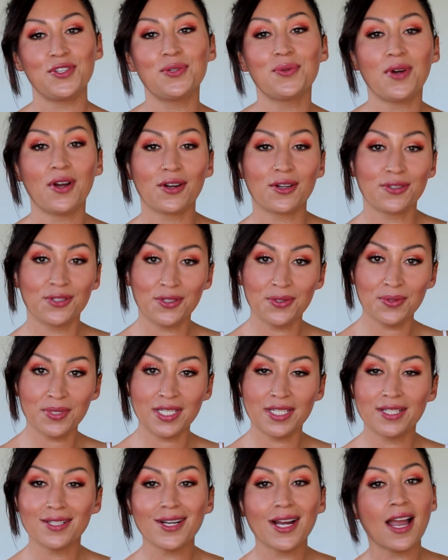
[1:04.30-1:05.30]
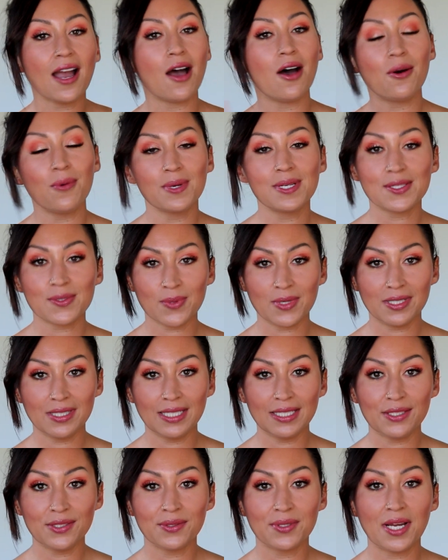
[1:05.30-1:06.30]
you are new here, I always want to
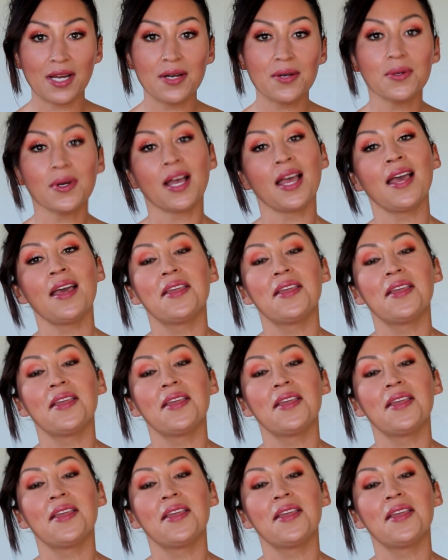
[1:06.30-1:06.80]
let you know